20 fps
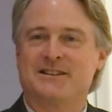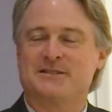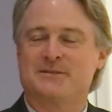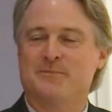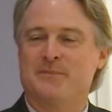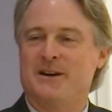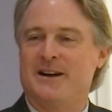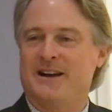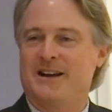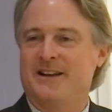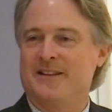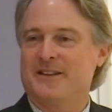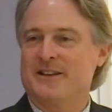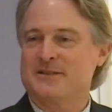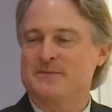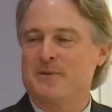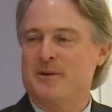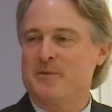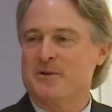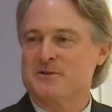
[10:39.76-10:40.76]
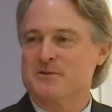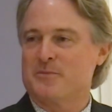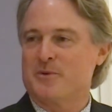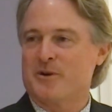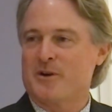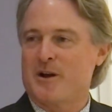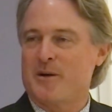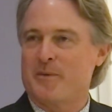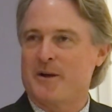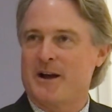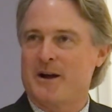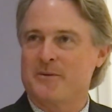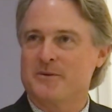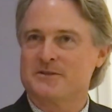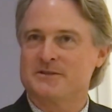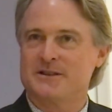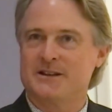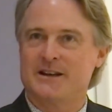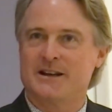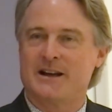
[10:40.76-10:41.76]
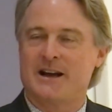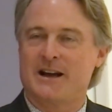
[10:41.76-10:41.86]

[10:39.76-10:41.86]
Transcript: my most important hobby. I would say